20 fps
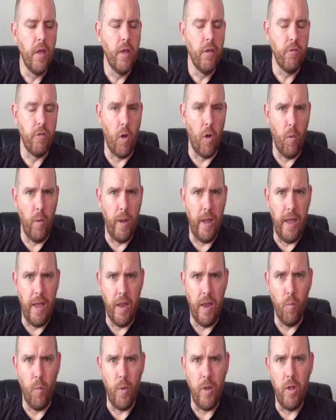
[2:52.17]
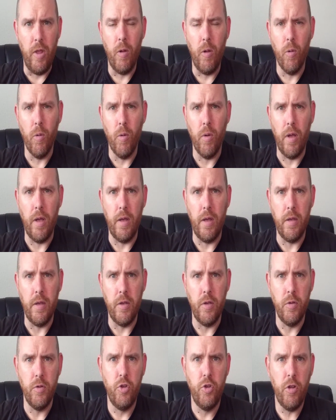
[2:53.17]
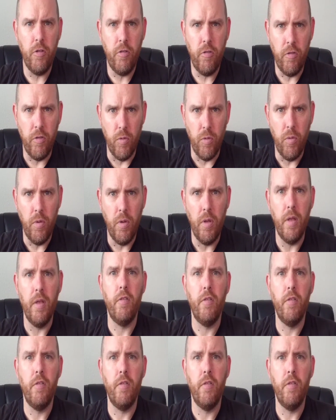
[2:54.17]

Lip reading: So when you hear jutsu,